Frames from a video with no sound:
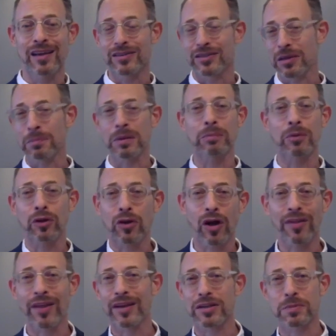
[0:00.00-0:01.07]
Some people call
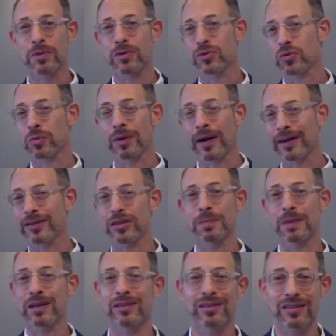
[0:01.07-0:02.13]
that a spiritual practice
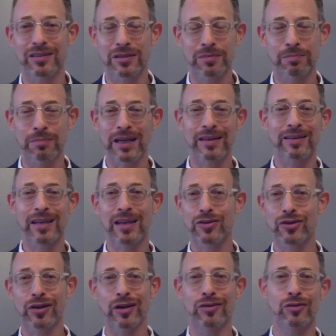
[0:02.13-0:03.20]
because it's
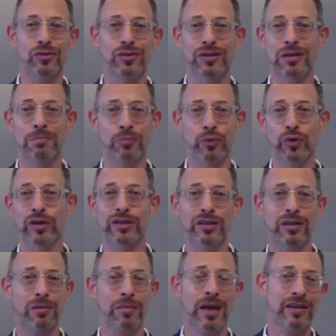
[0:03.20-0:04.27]
meditation and used in
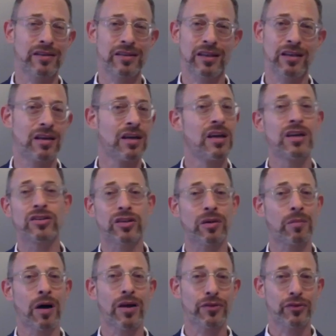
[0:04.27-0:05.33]
Buddhism and in
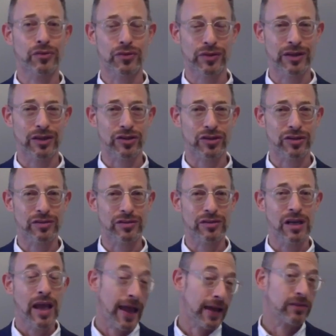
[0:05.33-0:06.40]
some other traditions
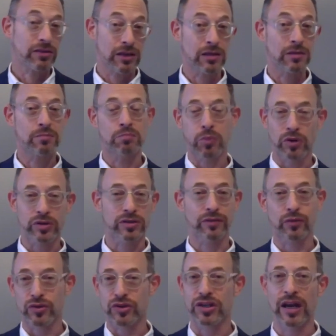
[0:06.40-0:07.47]
and in parts of
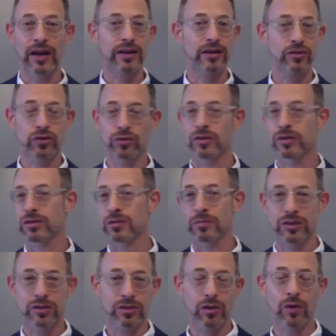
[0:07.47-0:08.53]
Christianity and Judaism
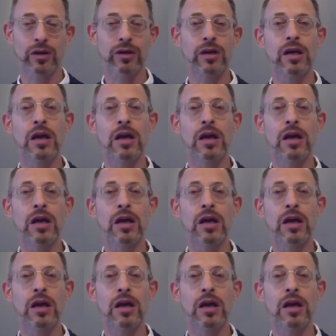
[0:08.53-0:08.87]
and so on.